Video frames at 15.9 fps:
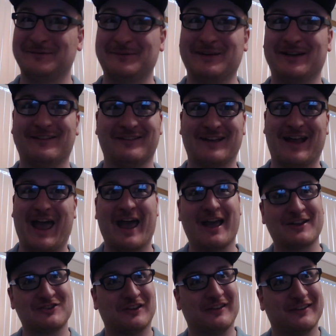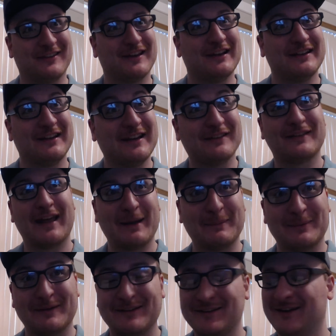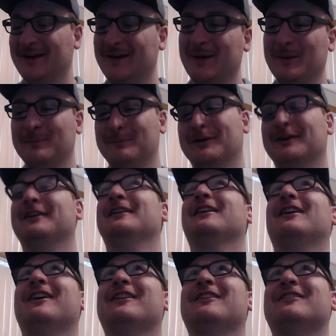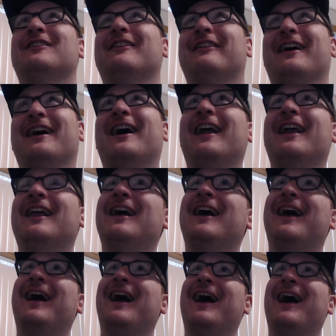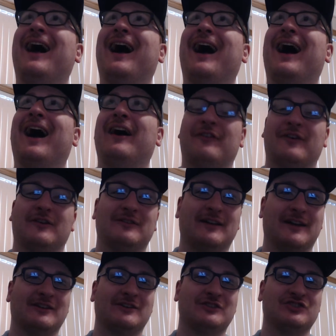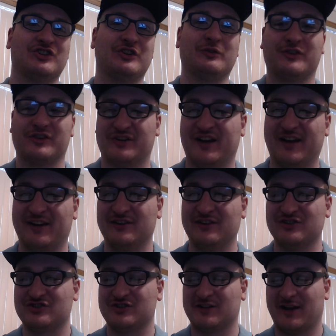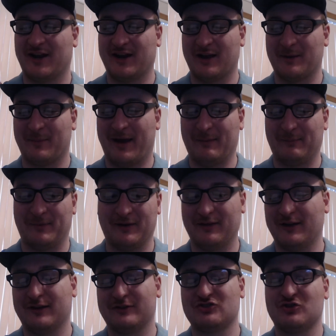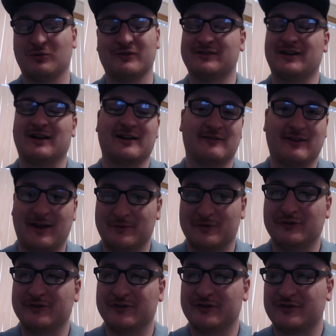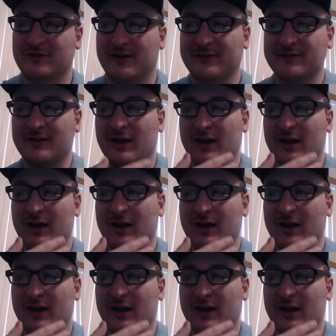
because action thing needs to happen. But other than that, I felt like she was a great addition, and I'm happy that she was not a damsel in distress.